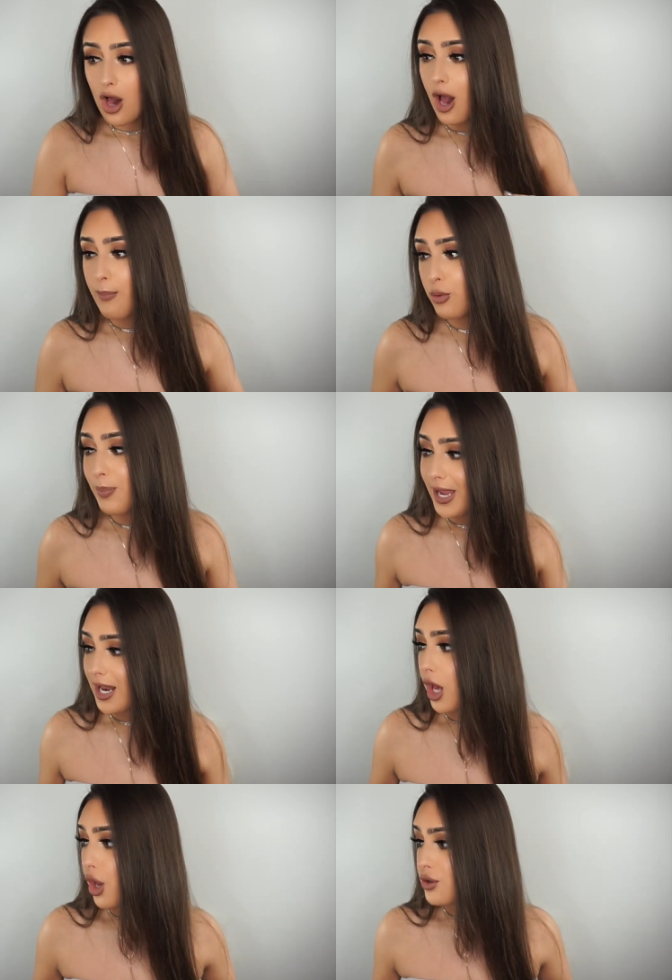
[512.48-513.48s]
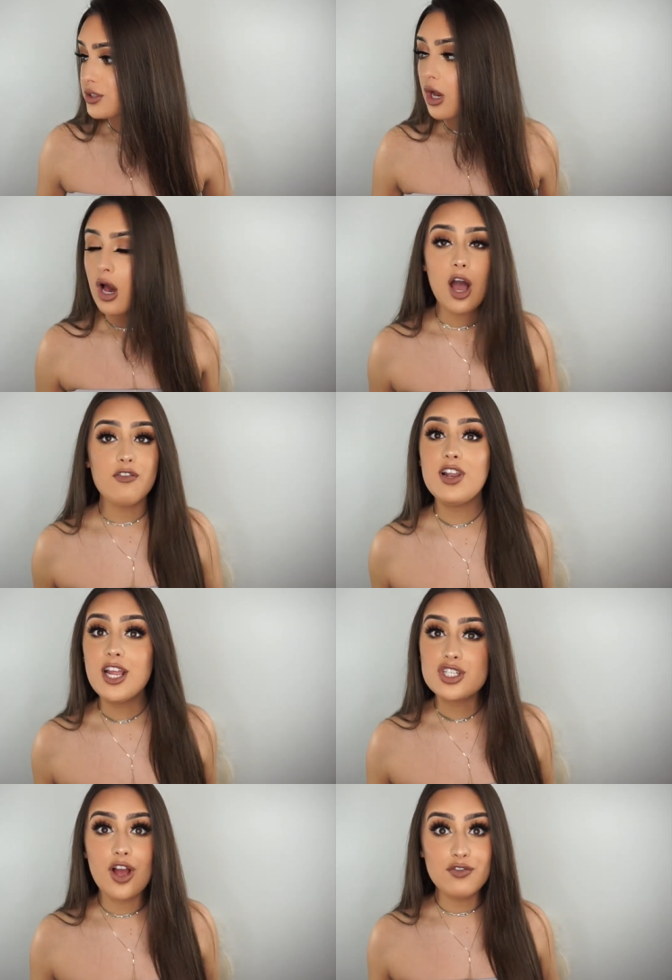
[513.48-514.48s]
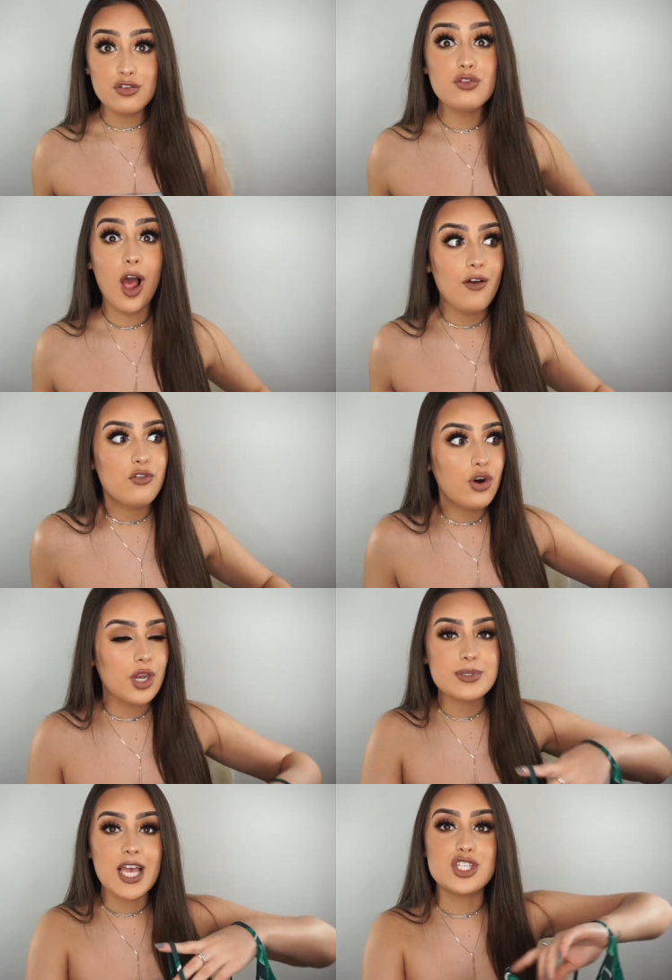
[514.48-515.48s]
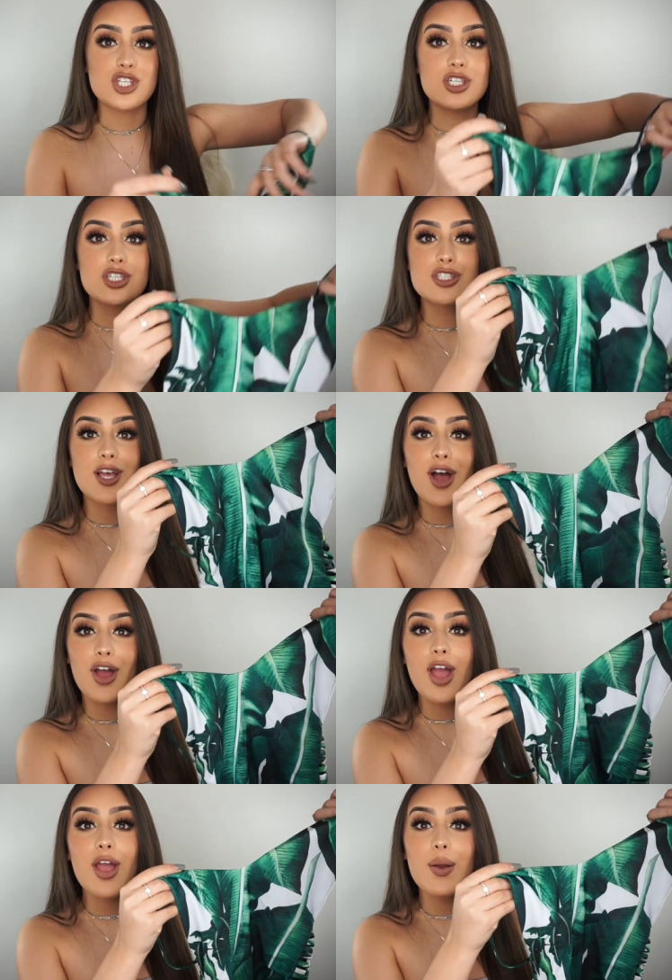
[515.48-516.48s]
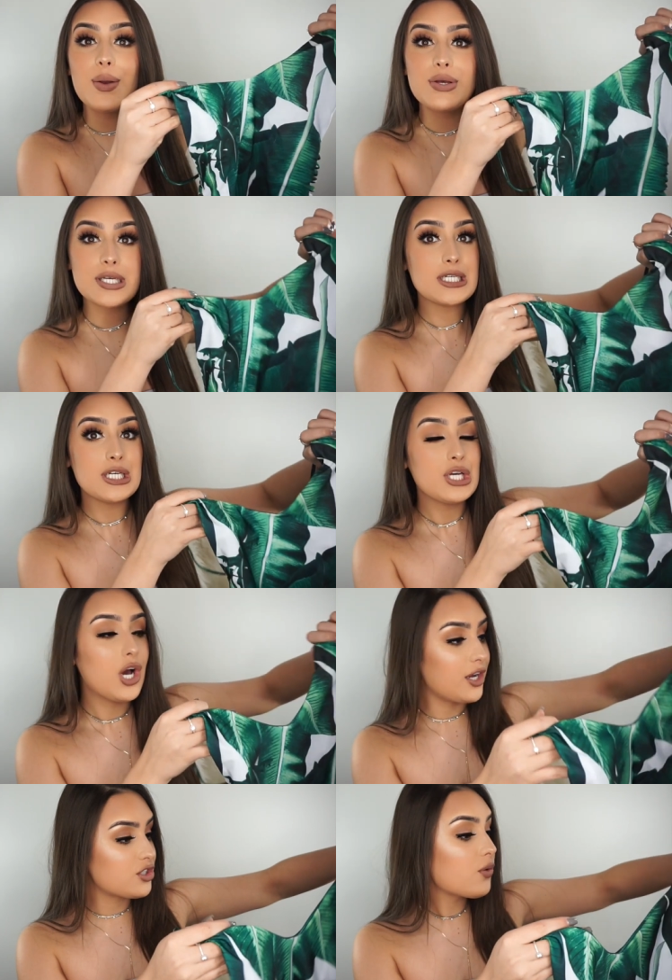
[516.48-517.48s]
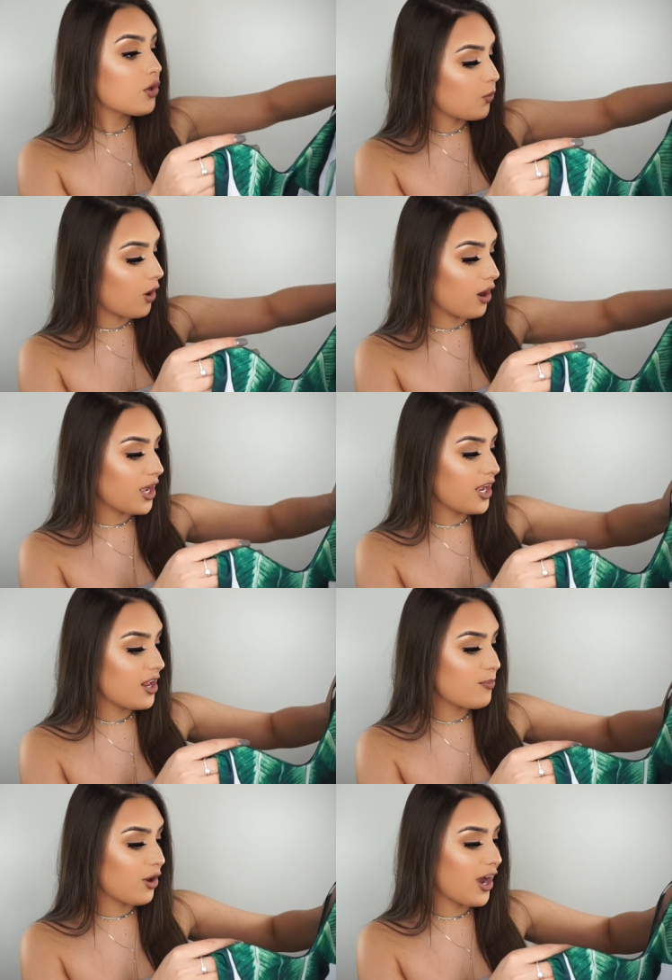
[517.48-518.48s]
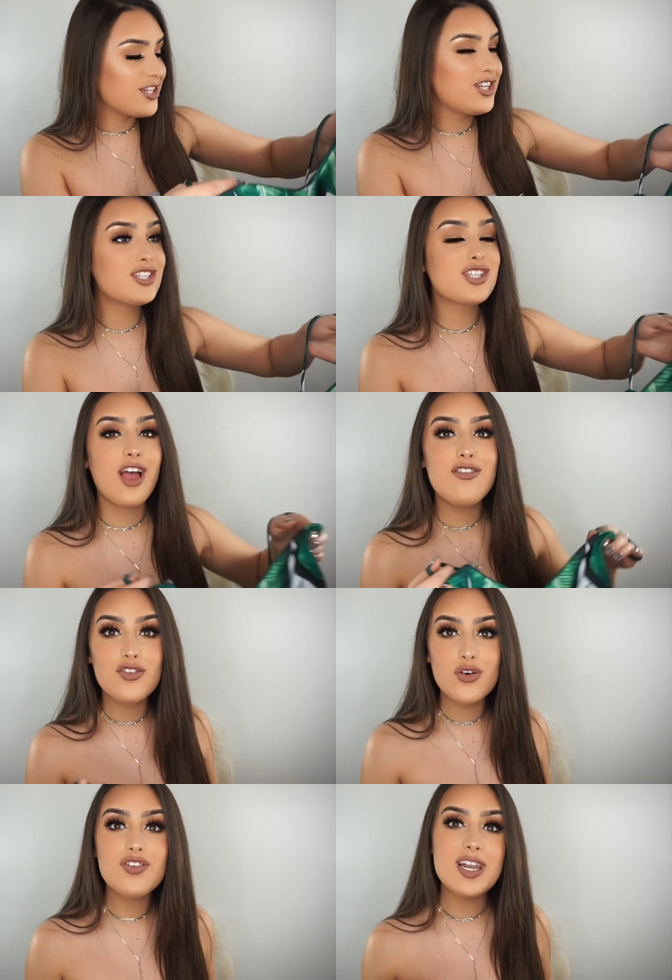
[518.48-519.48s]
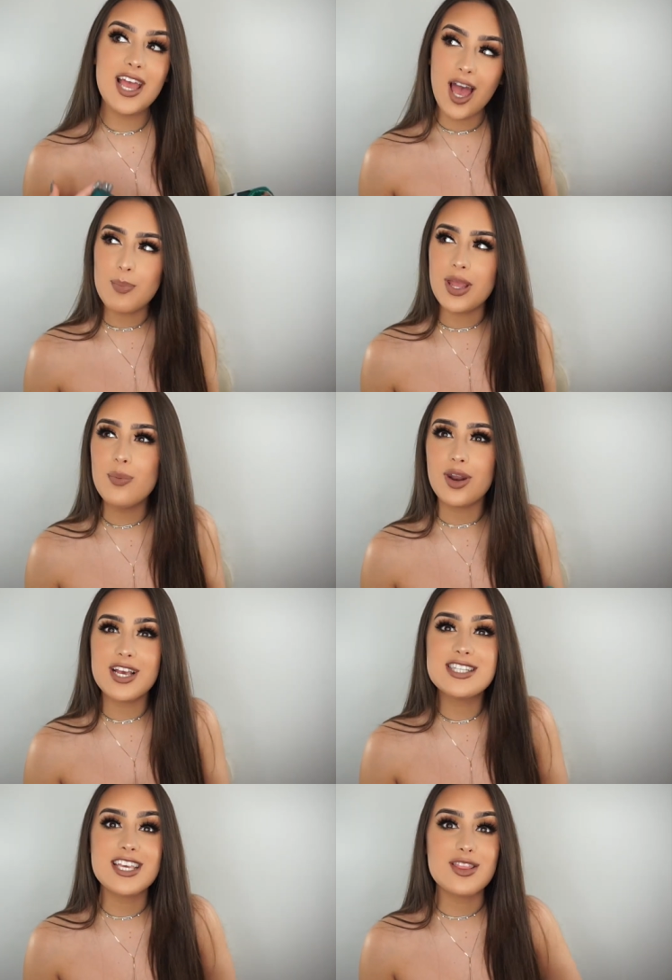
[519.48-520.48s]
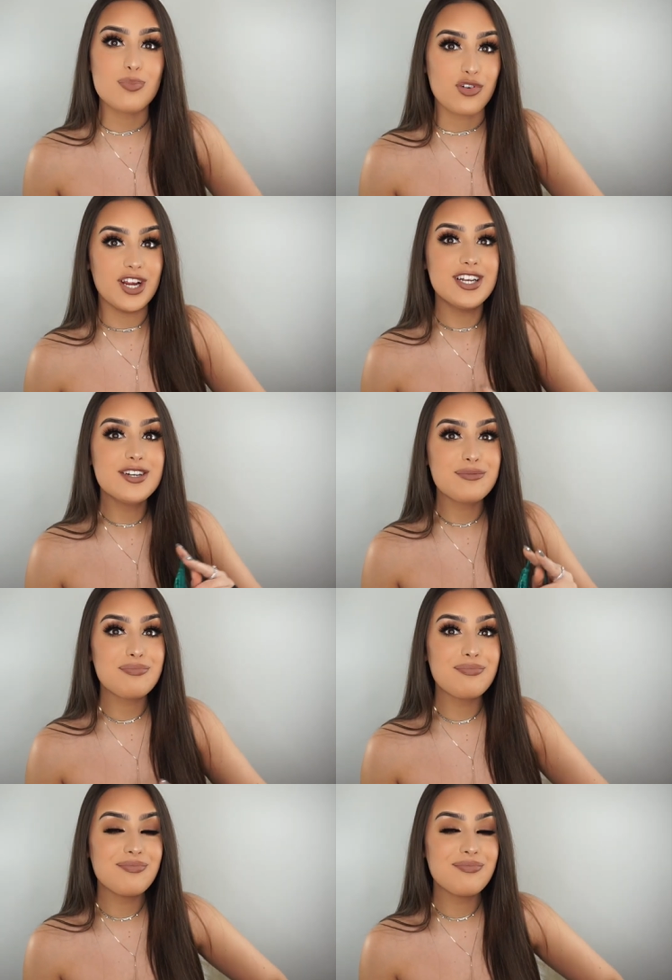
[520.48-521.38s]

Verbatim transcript: I bought pillows. I've, lit I've, like, I've got an obsession, so I don't know why, but I just, I feel really happy when I see the print